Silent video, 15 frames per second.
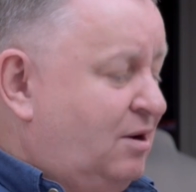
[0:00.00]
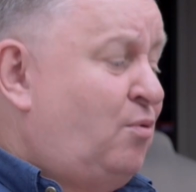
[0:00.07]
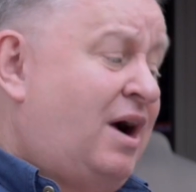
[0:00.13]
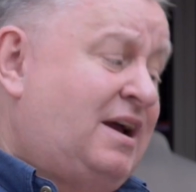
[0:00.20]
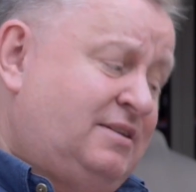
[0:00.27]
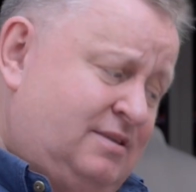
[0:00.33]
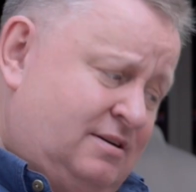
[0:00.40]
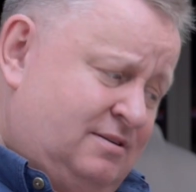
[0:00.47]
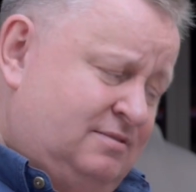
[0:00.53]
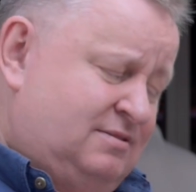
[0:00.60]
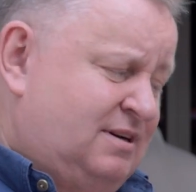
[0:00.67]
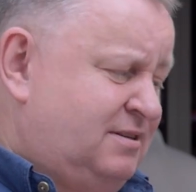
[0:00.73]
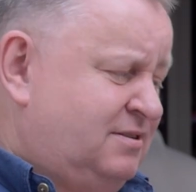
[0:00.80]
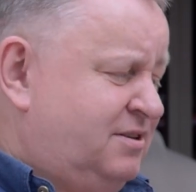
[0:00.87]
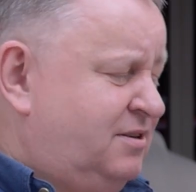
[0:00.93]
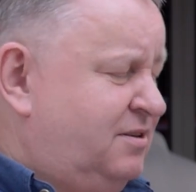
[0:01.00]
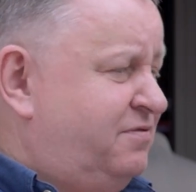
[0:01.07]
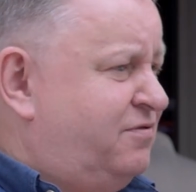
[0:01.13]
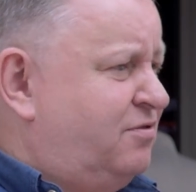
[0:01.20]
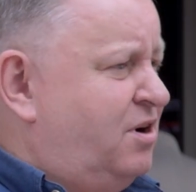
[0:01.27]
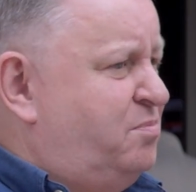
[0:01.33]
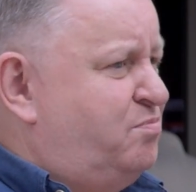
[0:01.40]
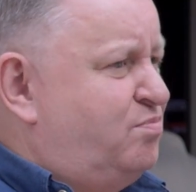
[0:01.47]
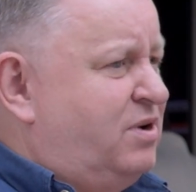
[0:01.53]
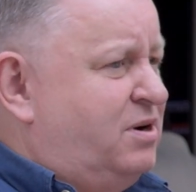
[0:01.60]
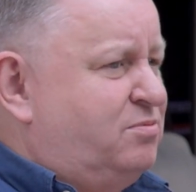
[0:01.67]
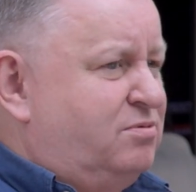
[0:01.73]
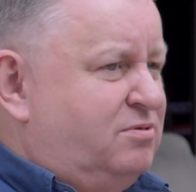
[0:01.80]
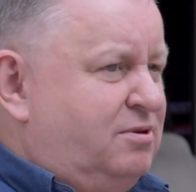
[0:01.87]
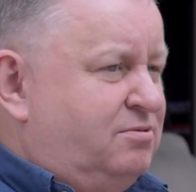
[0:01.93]
that oh, is... Oh, and, uh, and the uh, fried
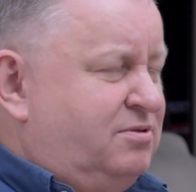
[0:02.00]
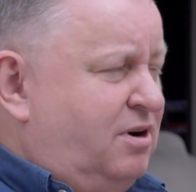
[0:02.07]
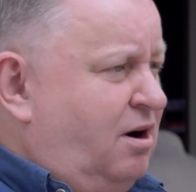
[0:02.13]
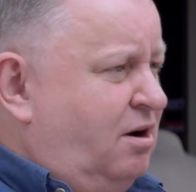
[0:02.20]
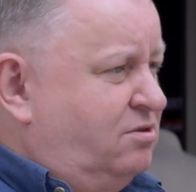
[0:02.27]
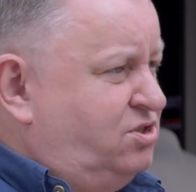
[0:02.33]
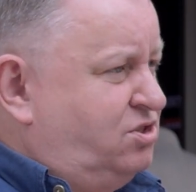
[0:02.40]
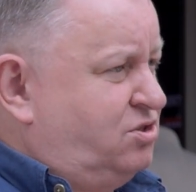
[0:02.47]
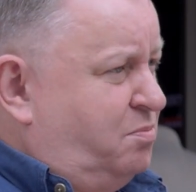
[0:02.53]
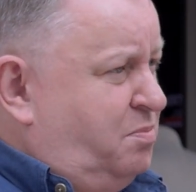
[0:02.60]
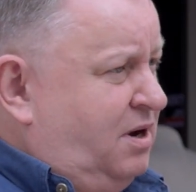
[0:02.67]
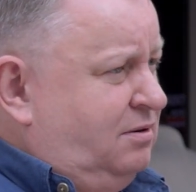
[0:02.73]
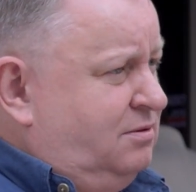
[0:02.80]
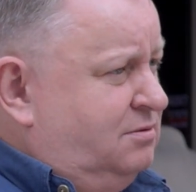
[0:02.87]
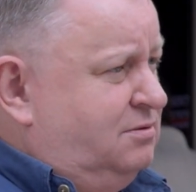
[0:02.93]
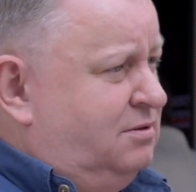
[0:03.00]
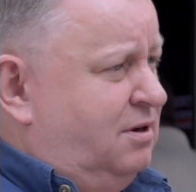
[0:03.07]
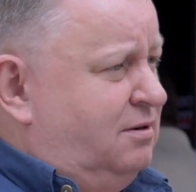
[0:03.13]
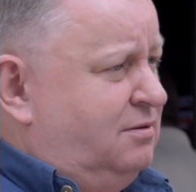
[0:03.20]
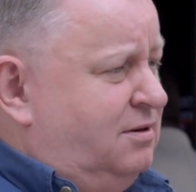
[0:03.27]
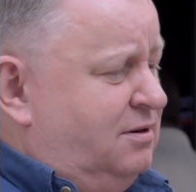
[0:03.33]
bread, the heart yeah, stopper. fried bread, the yeah,